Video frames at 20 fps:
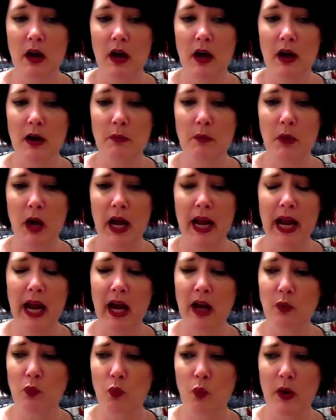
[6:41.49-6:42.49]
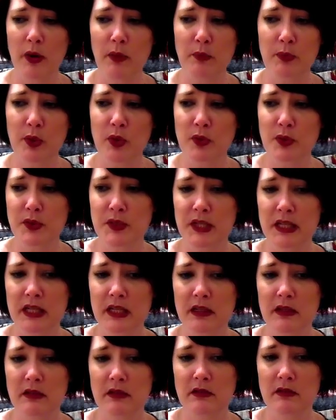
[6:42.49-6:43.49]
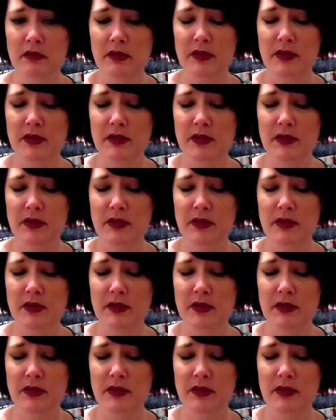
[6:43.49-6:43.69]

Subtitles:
I had one person